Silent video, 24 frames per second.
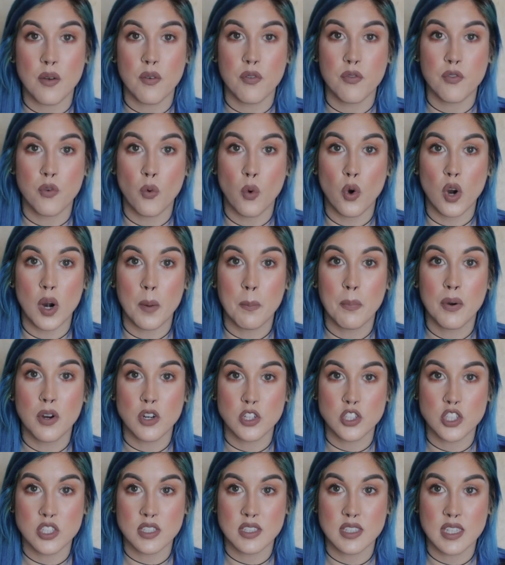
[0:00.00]
for
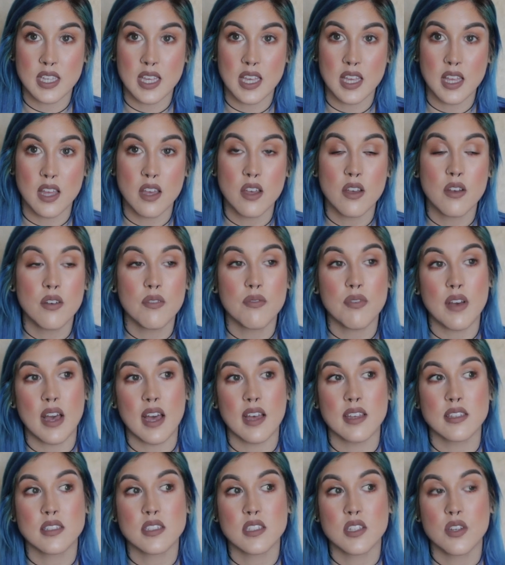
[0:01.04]
purchasing
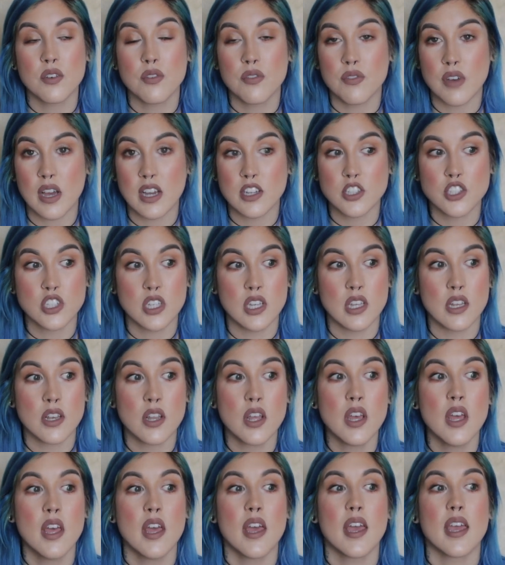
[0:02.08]
fast fashion,